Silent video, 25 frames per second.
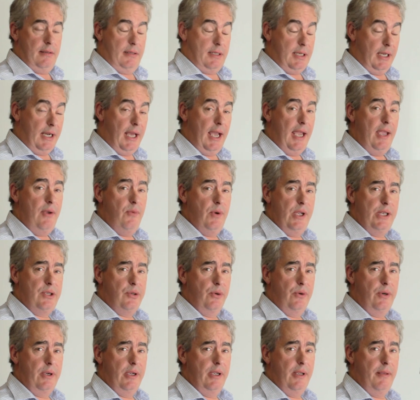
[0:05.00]
Today we're
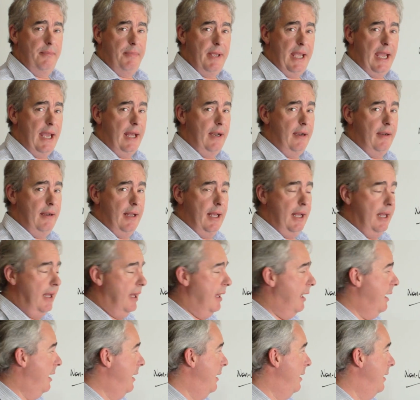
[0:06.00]
talking about
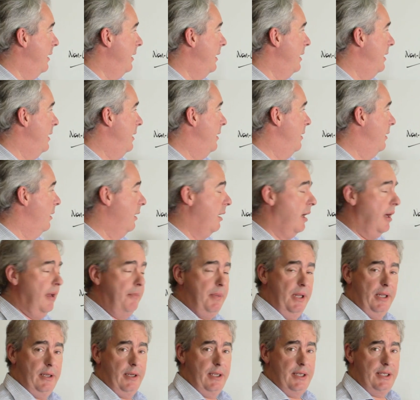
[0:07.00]
the
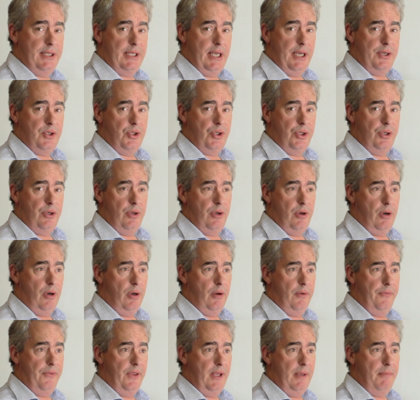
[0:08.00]
liability section
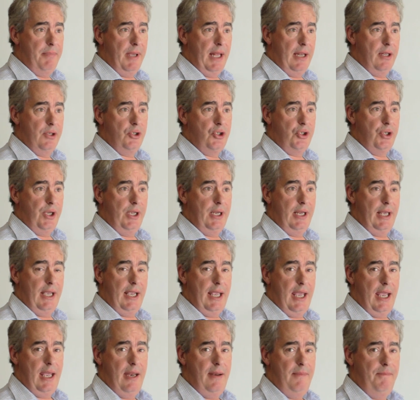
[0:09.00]
of the balance sheet
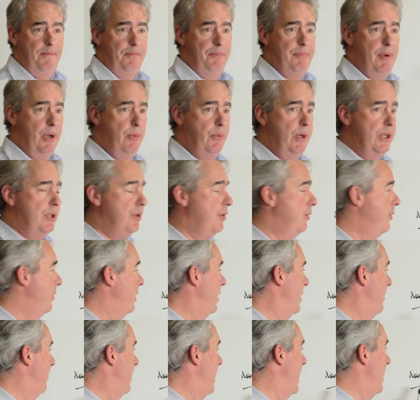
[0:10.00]
again, but we're
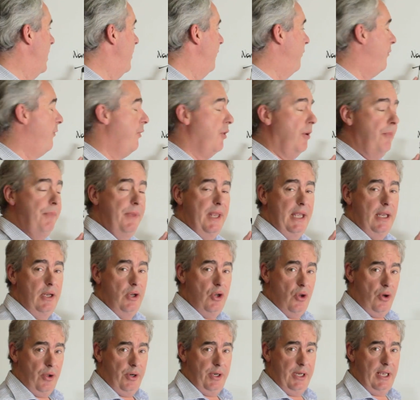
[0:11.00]
talking about it from the
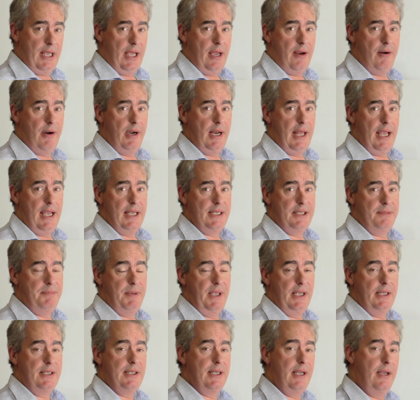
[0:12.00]
non-current
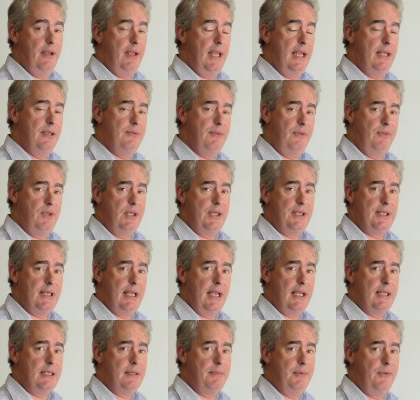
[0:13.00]
aspect. So as we've
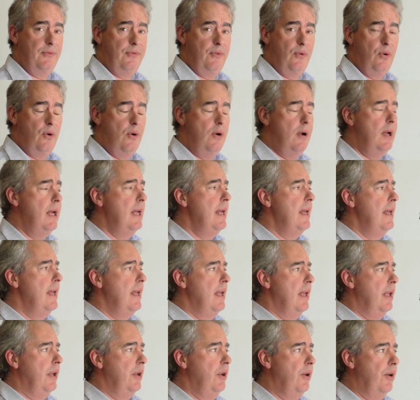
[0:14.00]
discussed before,
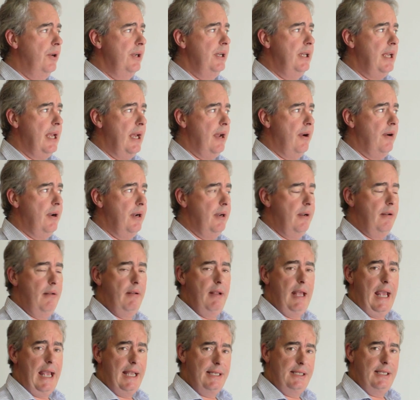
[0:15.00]
non-current
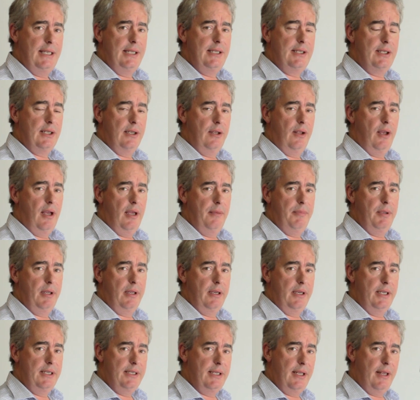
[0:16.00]
assets and
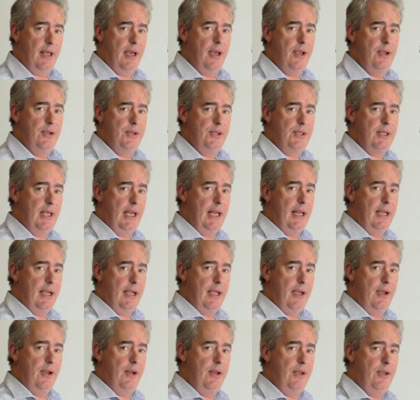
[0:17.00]
liabilities are those that are
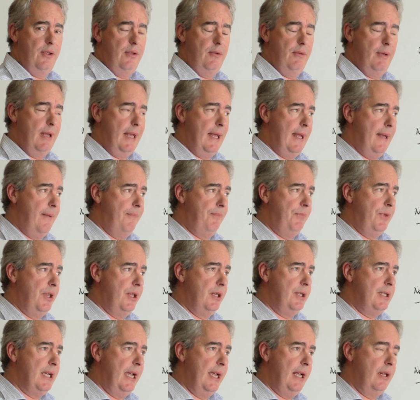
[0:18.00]
going to
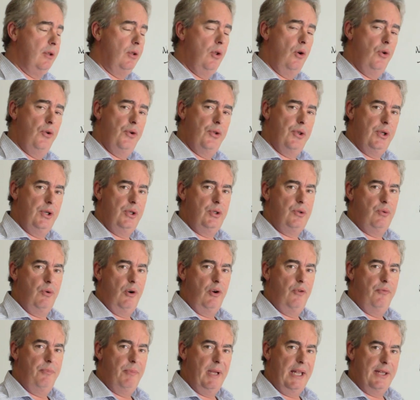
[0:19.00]
take longer than
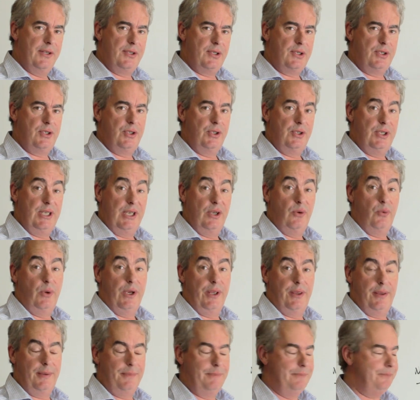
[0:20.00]
12 months to deal
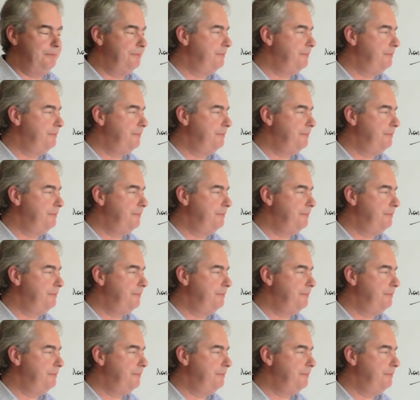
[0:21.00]
with.